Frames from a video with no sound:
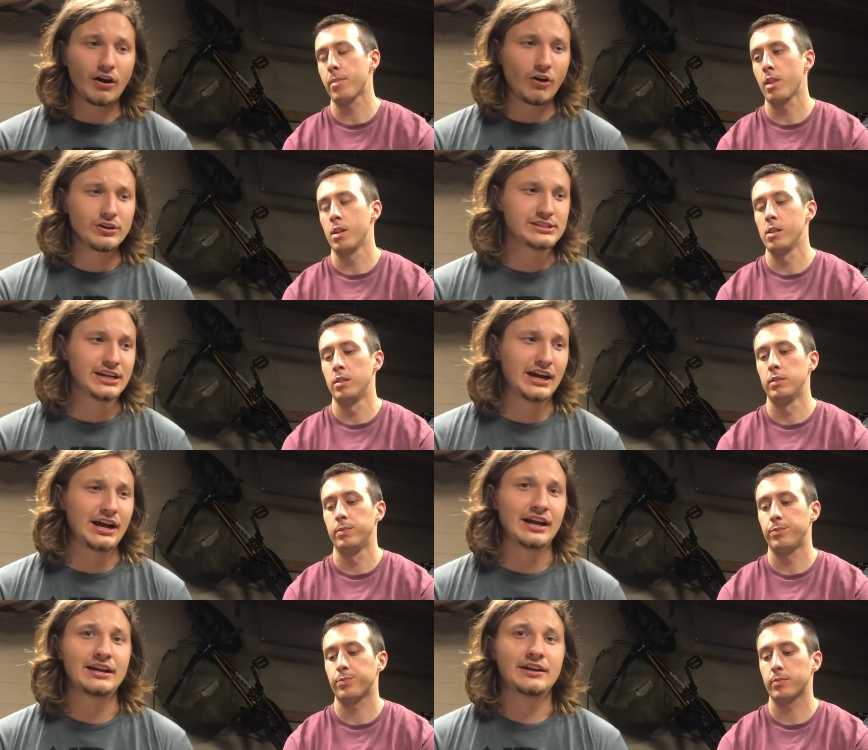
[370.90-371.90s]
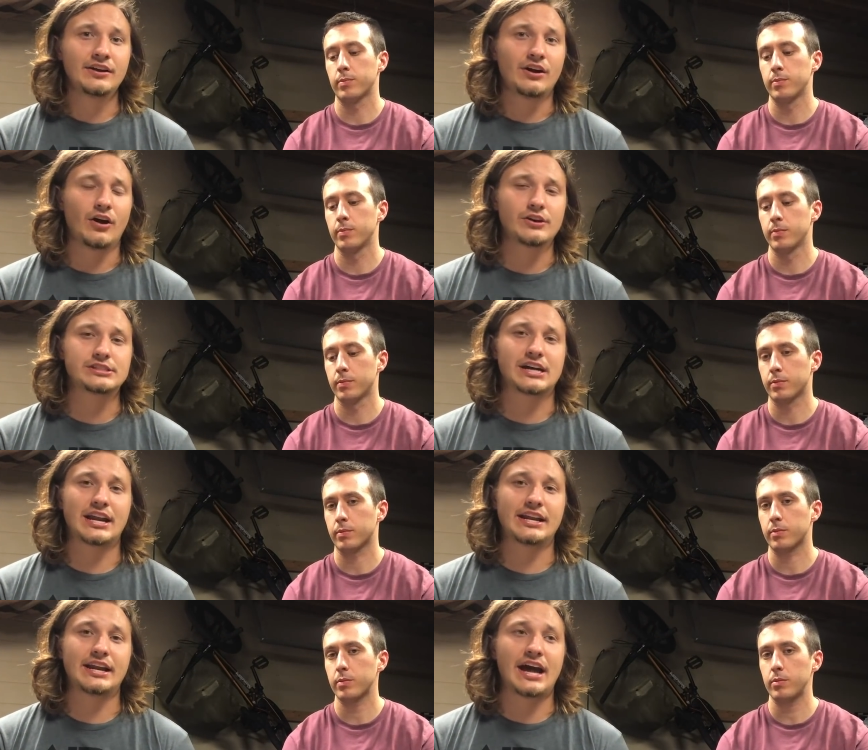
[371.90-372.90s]
Speaker 1: All he's got
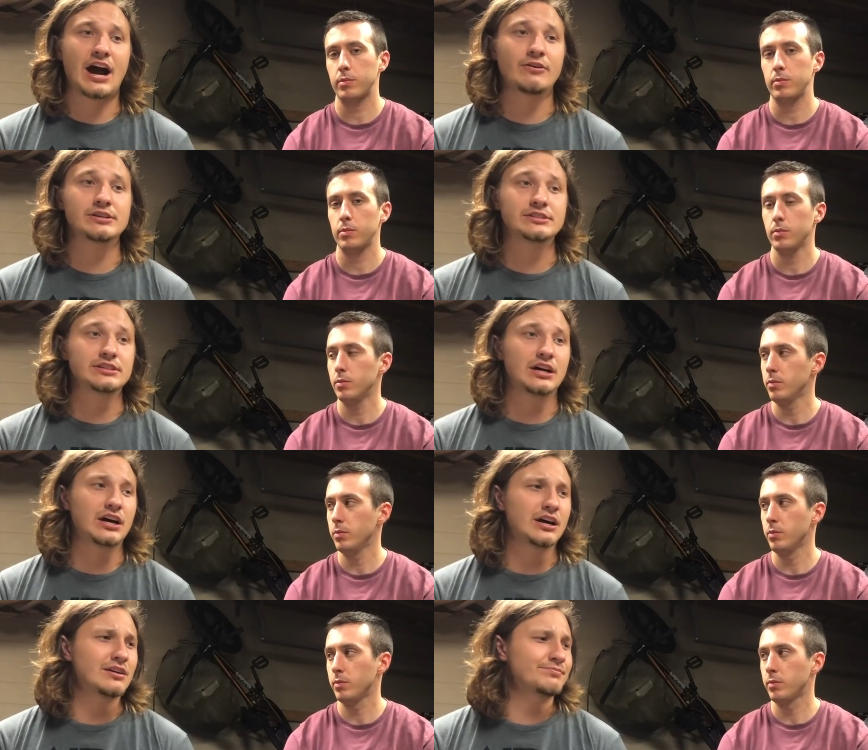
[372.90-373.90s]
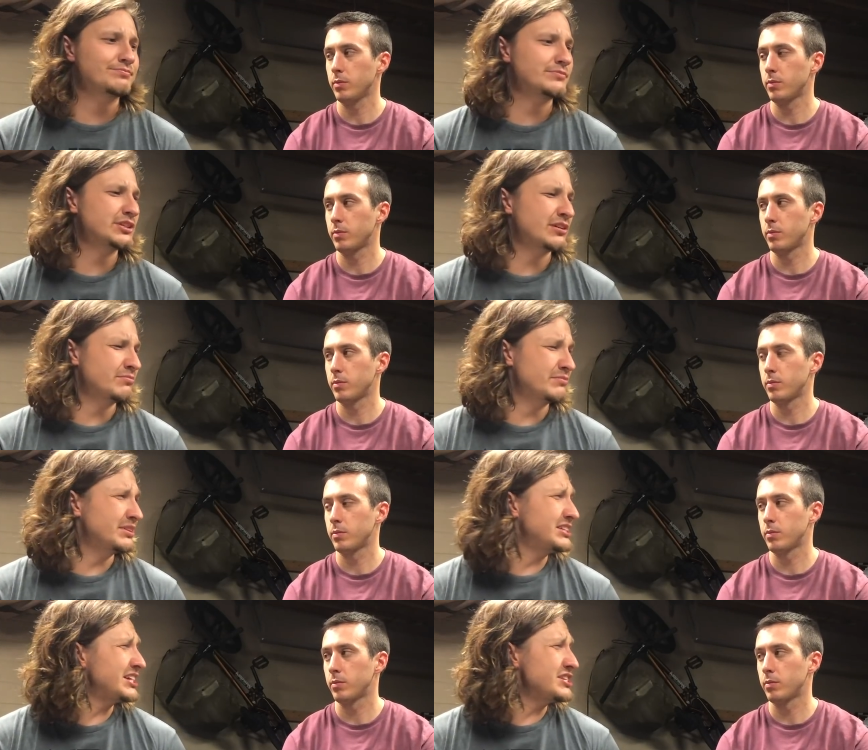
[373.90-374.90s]
in it now is some,
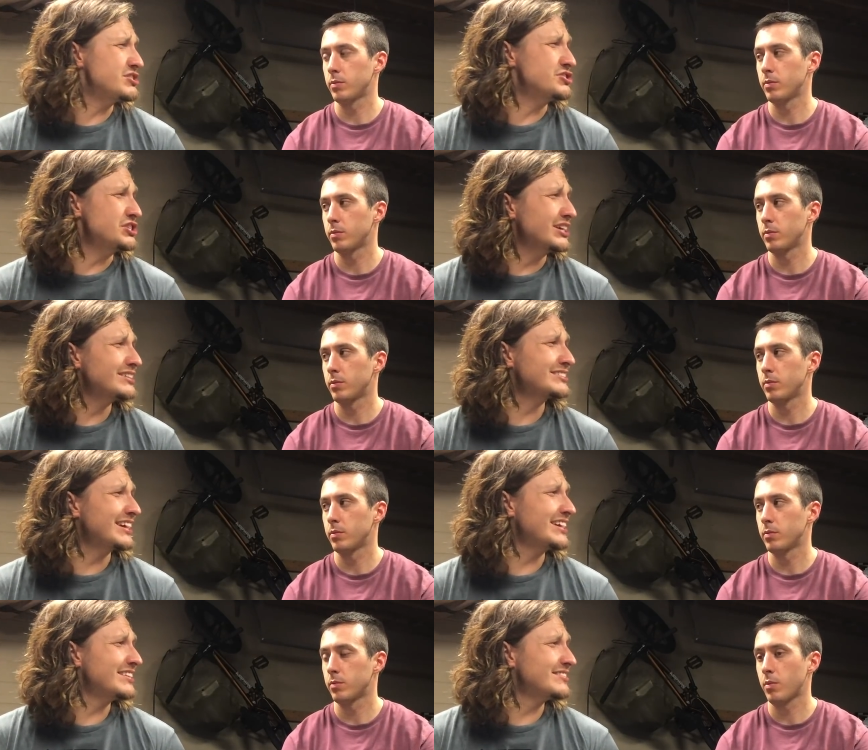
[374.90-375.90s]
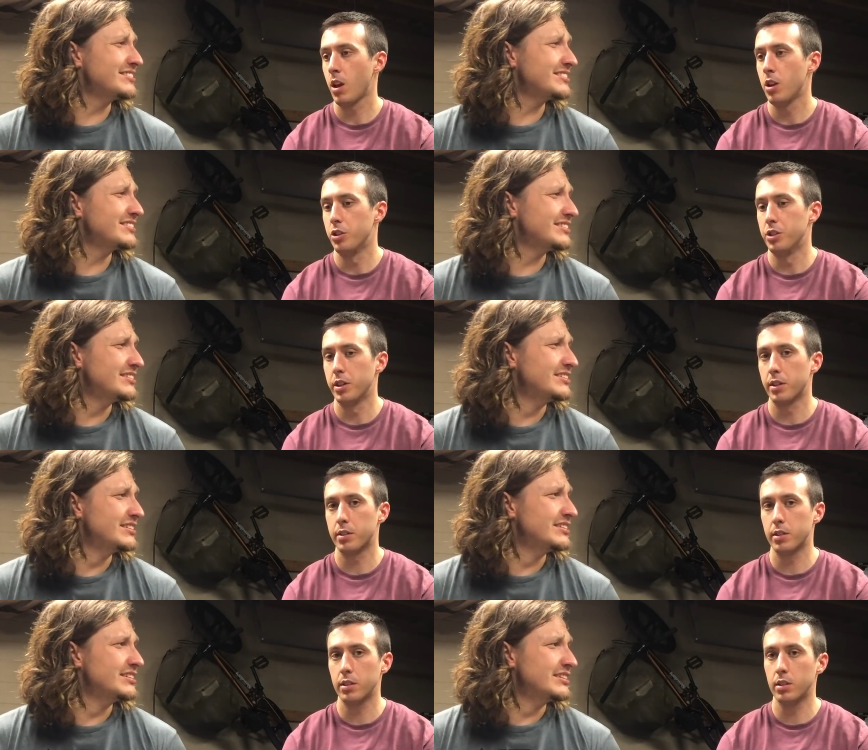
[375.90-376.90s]
did you say GS cams?
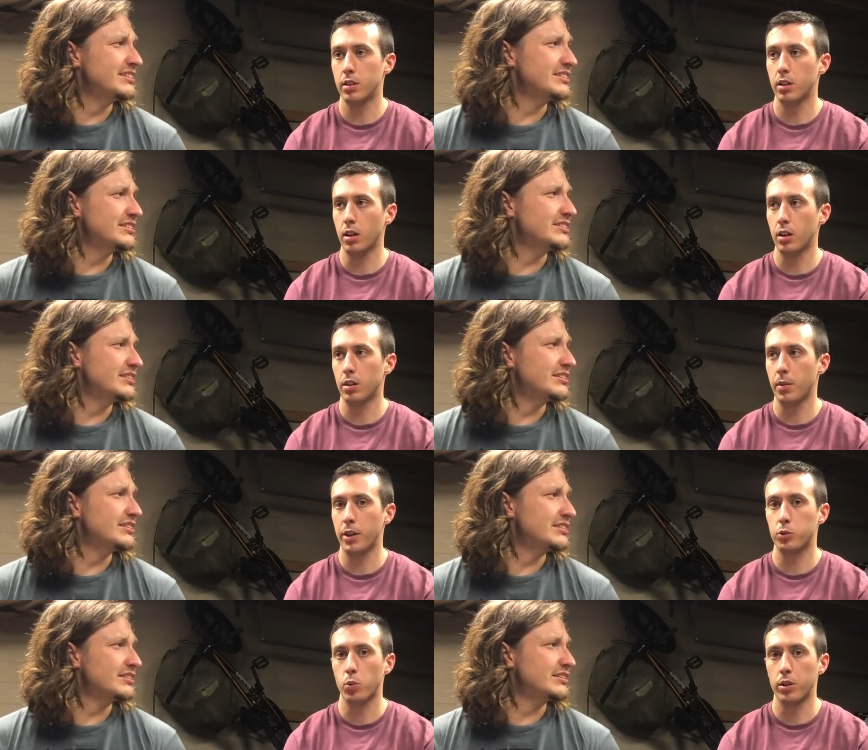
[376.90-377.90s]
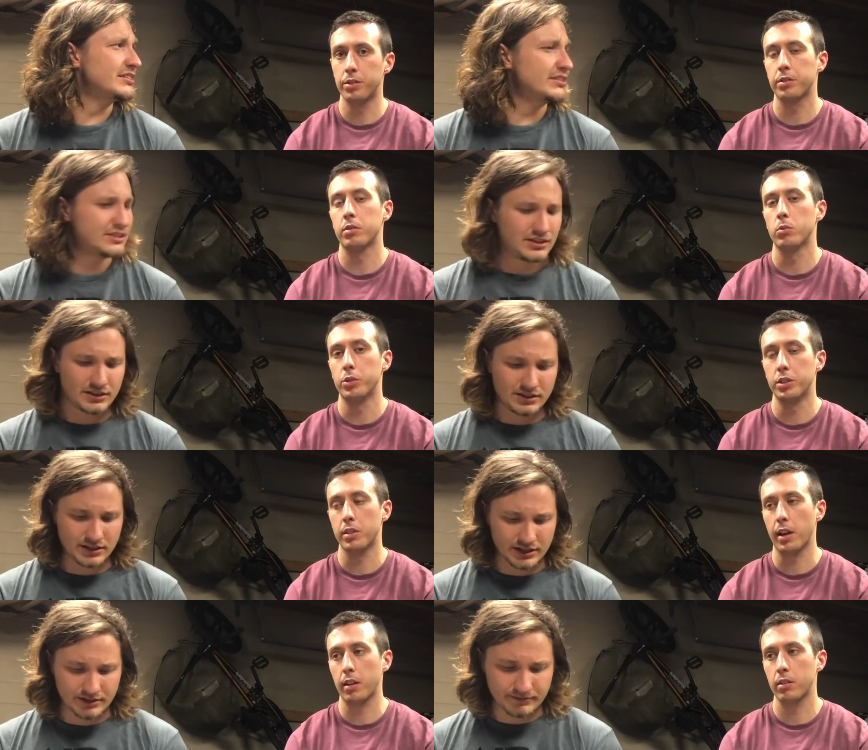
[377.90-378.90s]
Speaker 2: GSC S1s, which is
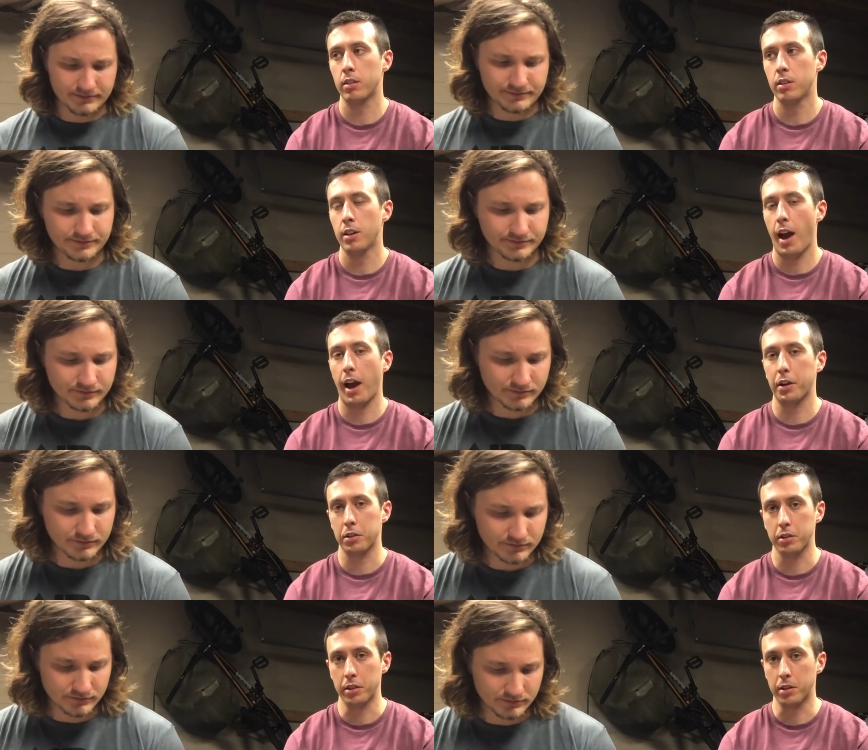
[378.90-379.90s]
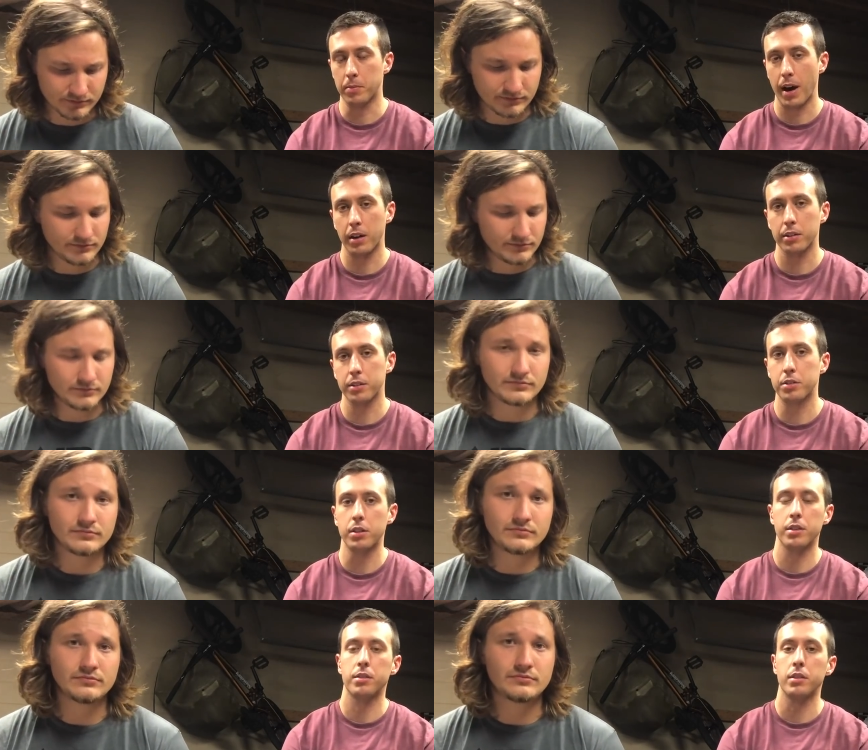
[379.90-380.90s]
like actually the mildest
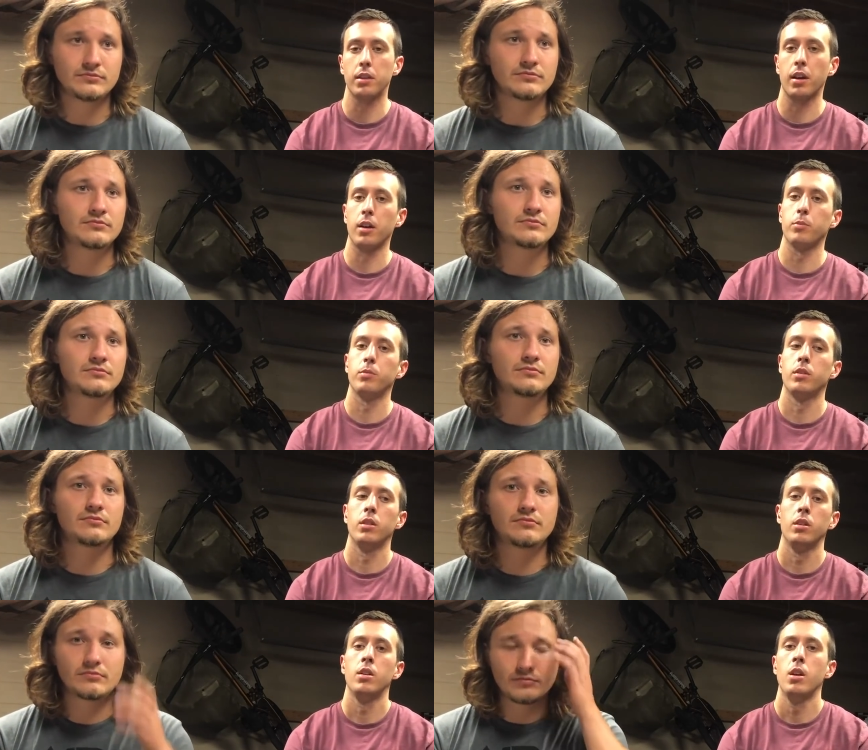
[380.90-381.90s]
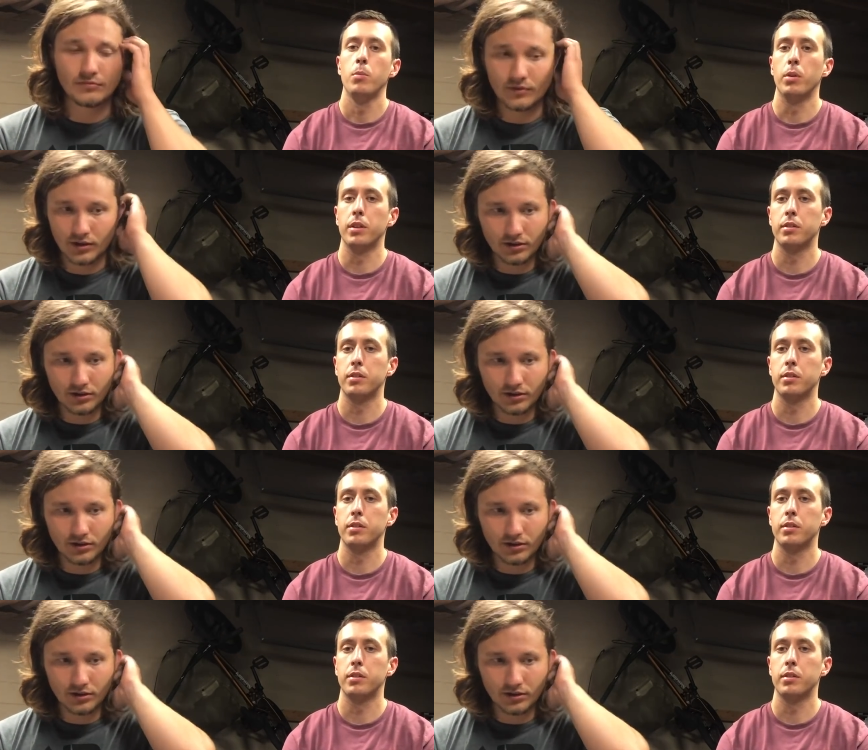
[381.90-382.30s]
GSC cam. But